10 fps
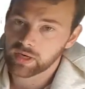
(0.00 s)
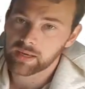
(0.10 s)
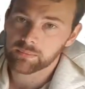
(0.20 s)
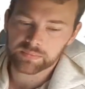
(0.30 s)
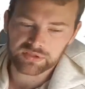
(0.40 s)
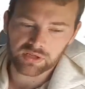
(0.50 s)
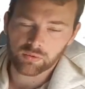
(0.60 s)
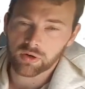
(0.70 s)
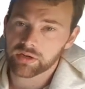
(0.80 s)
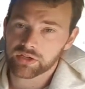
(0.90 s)
amp,
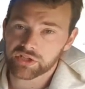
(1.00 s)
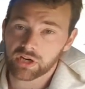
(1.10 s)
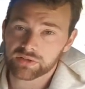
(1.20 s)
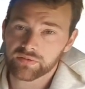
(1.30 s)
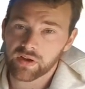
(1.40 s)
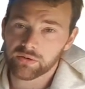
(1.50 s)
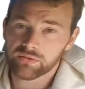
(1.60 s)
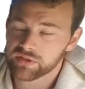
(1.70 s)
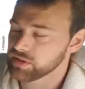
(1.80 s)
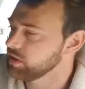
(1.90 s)
so you can charge
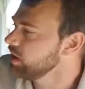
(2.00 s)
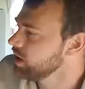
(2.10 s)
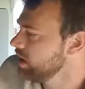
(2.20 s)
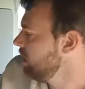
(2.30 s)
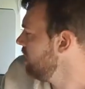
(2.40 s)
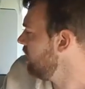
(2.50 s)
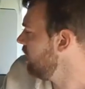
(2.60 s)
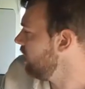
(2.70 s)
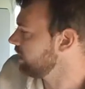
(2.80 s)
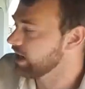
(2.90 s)
phones and
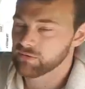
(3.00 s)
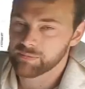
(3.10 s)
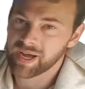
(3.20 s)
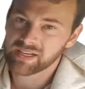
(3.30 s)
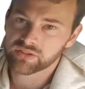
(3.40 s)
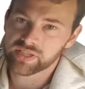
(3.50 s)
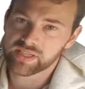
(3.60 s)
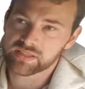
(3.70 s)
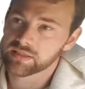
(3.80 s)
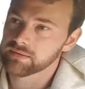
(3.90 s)
camera
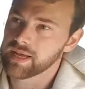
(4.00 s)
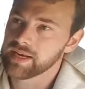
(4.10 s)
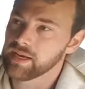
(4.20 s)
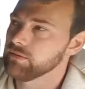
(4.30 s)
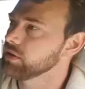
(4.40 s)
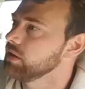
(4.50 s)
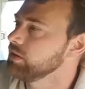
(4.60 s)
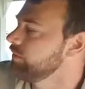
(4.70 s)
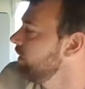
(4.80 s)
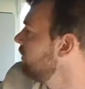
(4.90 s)
batteries and any other kind
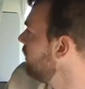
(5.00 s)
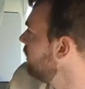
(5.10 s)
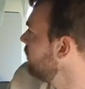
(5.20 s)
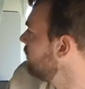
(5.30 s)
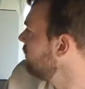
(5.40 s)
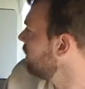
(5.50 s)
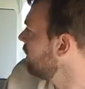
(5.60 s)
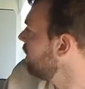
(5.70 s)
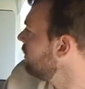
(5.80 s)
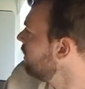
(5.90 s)
of thing, really, when you're on the go.